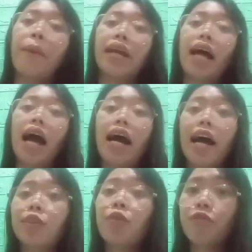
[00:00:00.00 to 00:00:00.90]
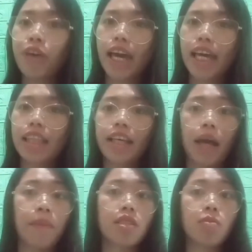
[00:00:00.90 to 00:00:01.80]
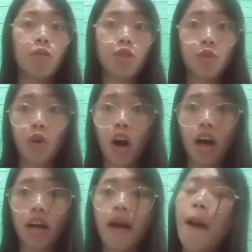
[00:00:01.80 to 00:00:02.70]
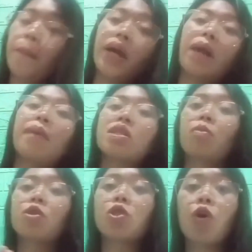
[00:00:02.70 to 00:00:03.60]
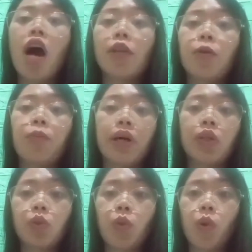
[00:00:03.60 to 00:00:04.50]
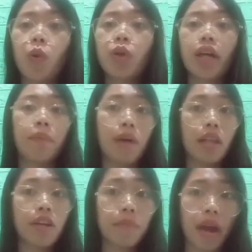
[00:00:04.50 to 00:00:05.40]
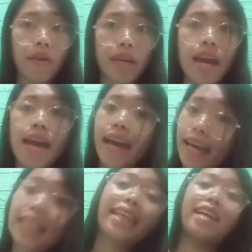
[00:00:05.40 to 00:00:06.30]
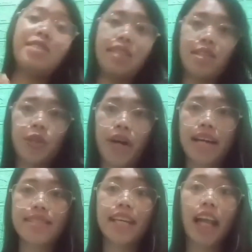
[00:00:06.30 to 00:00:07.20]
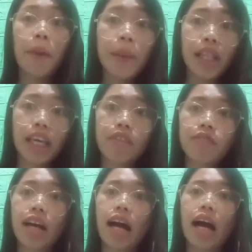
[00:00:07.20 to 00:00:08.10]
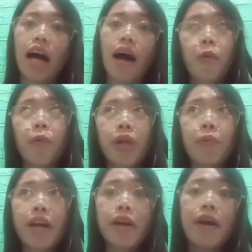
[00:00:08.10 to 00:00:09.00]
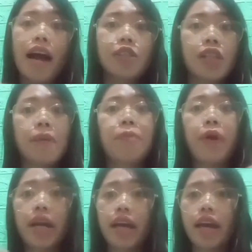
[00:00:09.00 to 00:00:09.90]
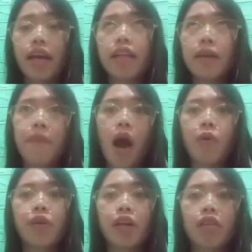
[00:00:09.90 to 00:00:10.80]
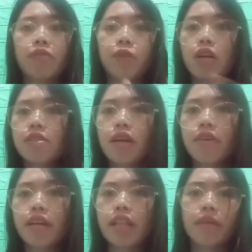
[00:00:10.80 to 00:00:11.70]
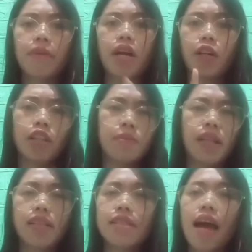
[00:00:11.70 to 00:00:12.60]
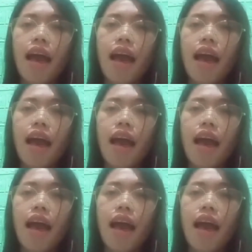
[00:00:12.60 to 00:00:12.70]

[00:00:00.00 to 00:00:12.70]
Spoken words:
para ang atong faith kay mas mo strong, para mas mo strong atong pagtuo kay Mother Mary and kay Jesus Christ. And I believe nga when we are actually praying, the power of rosary, the miraculous medals,